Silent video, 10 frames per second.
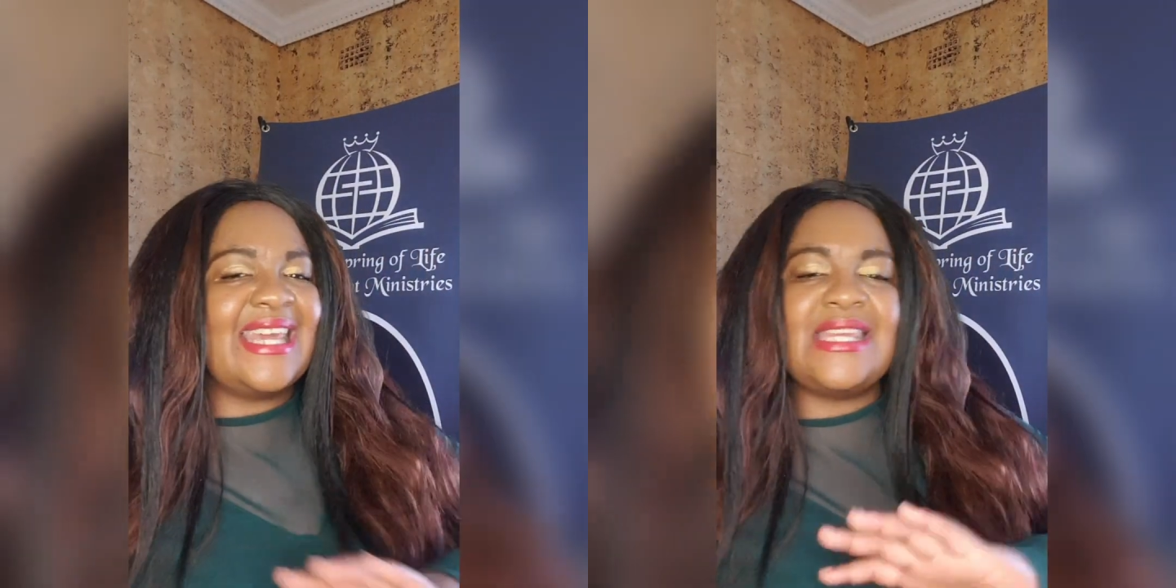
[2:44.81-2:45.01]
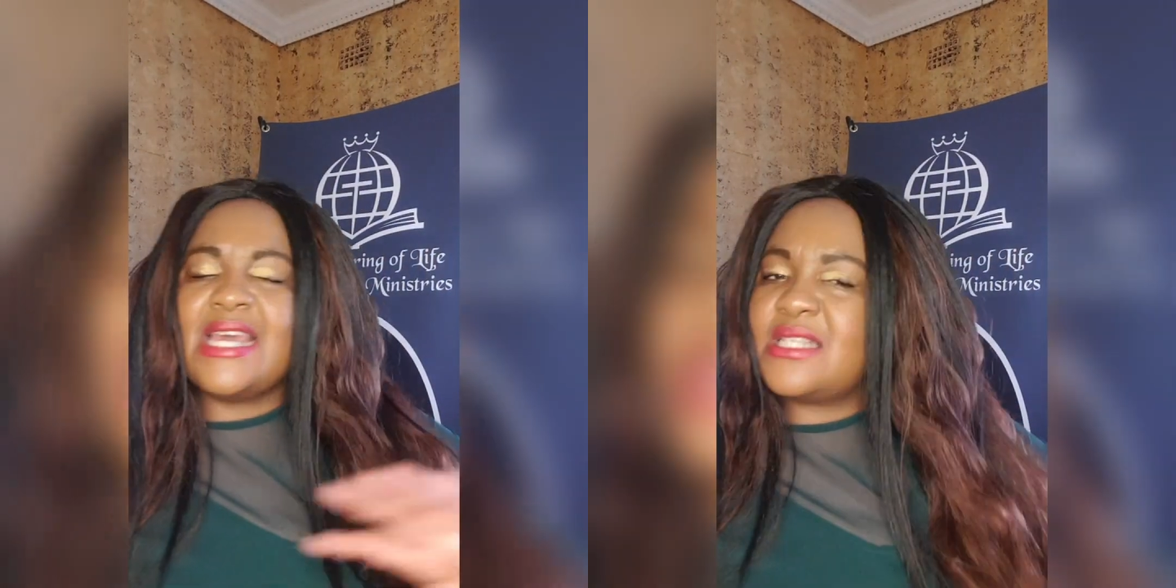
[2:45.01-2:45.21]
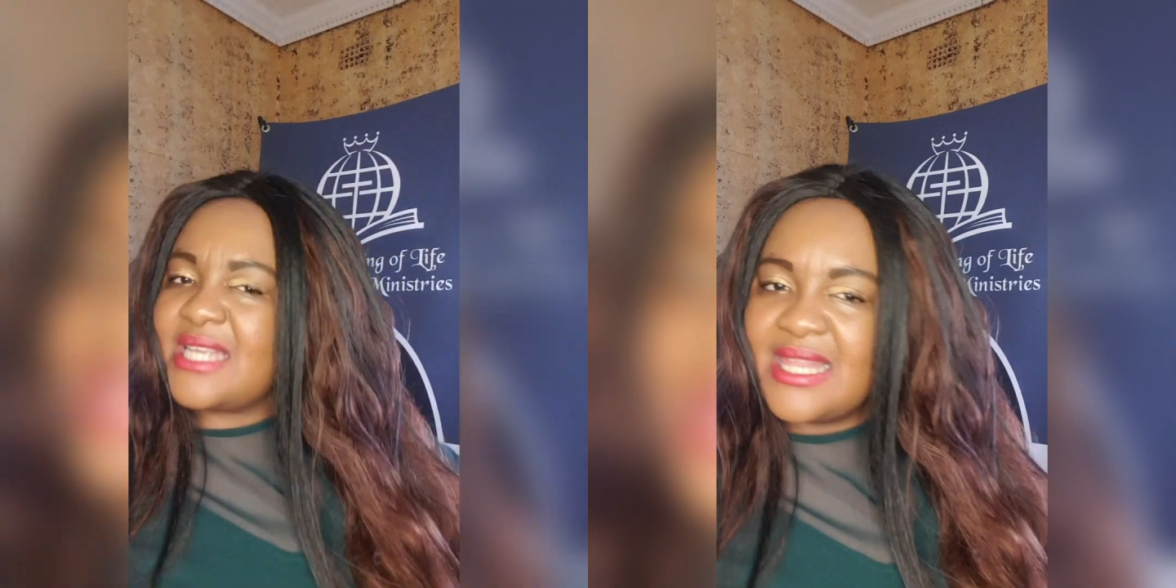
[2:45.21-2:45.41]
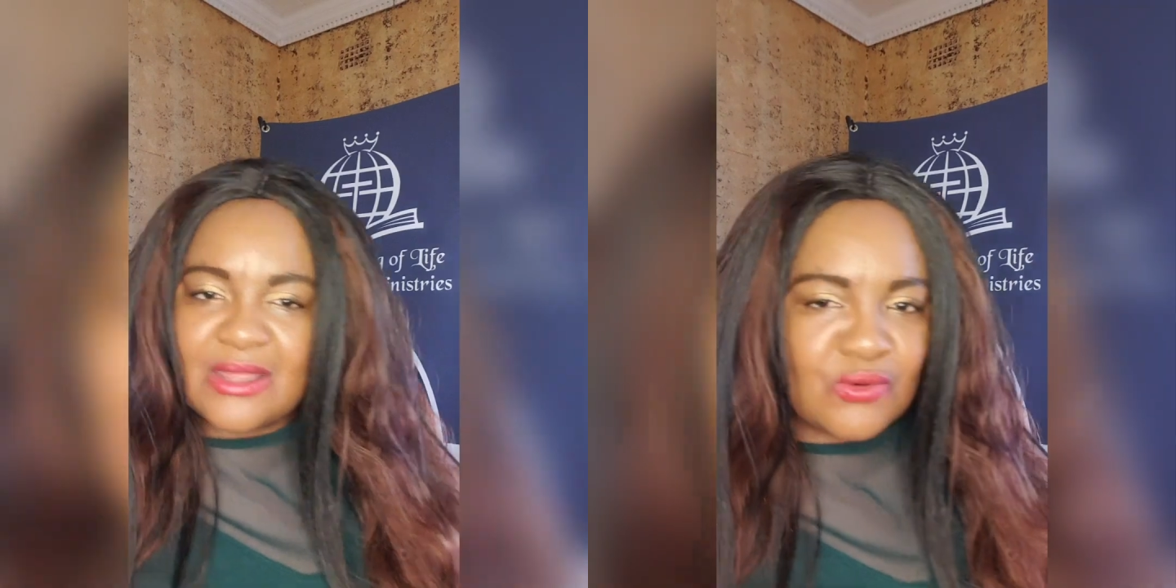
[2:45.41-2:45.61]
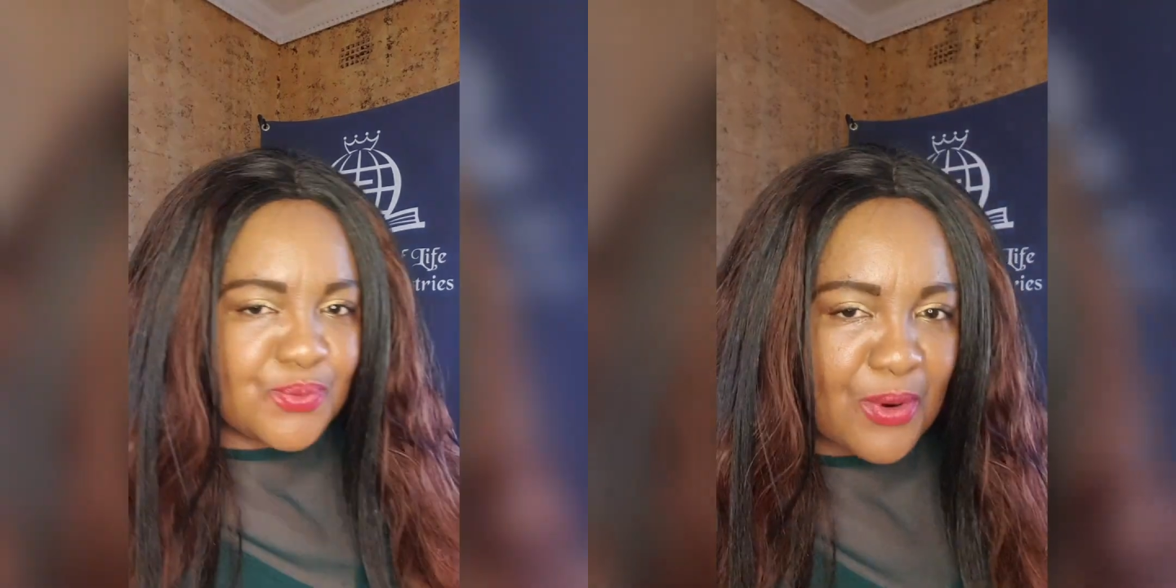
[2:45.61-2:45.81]
A yes in
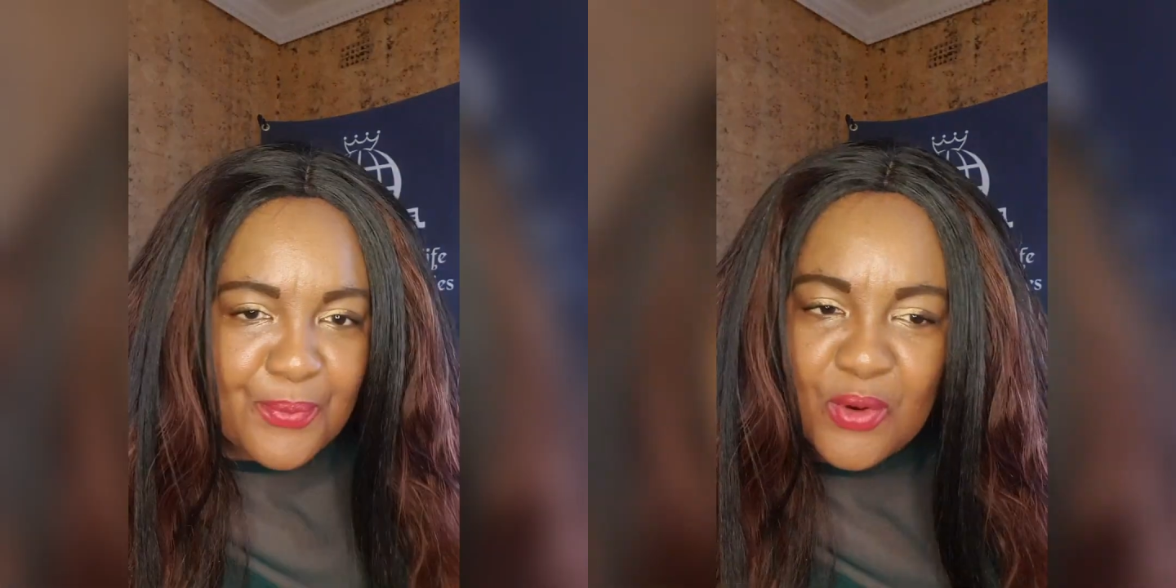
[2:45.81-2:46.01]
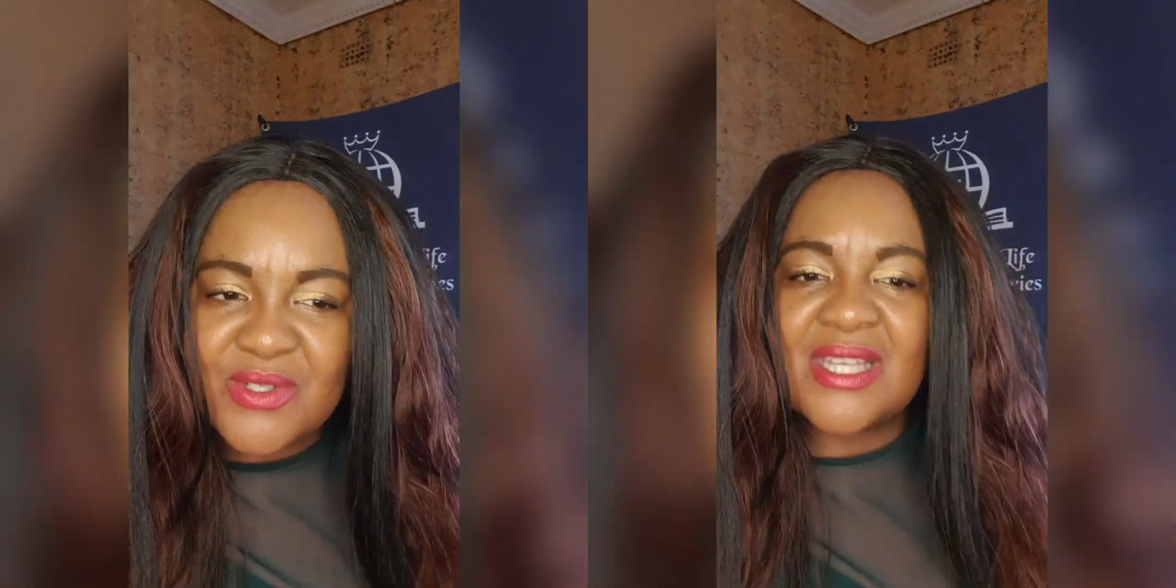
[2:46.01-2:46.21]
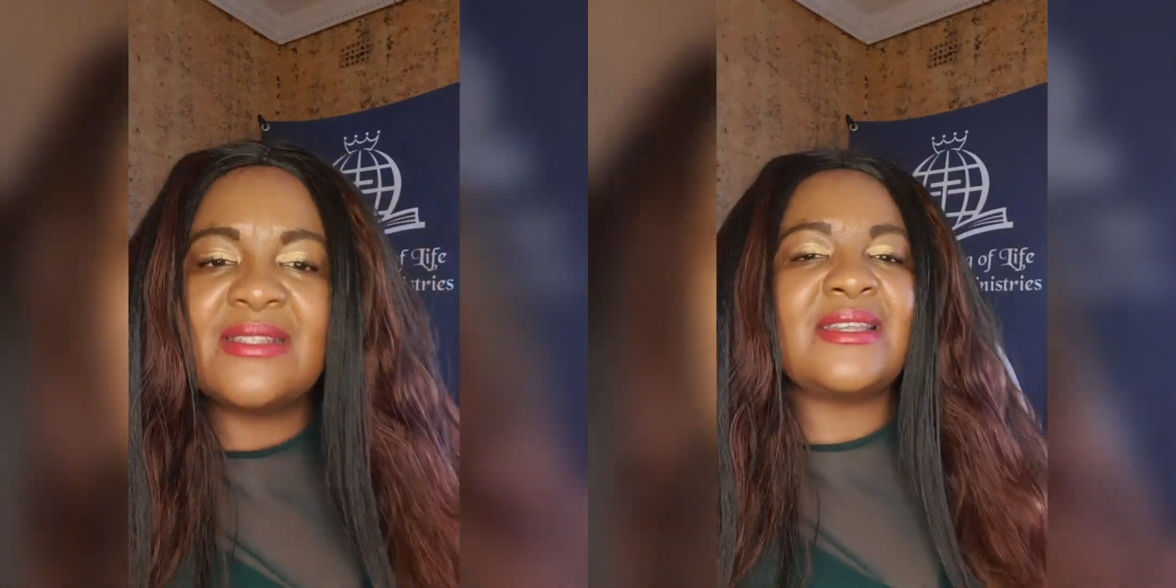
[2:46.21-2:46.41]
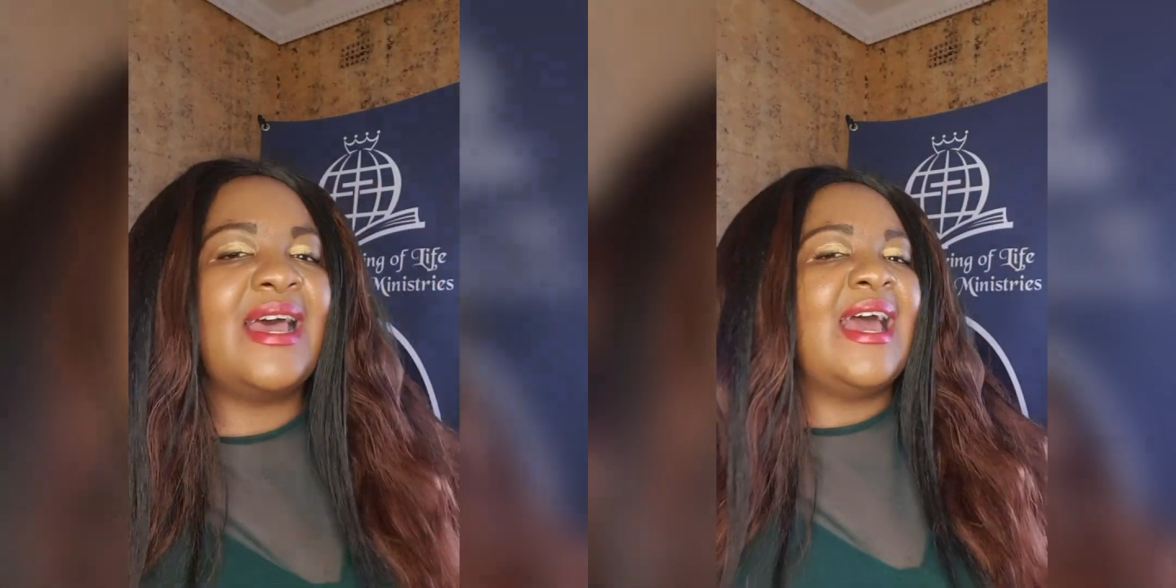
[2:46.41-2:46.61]
those proposals,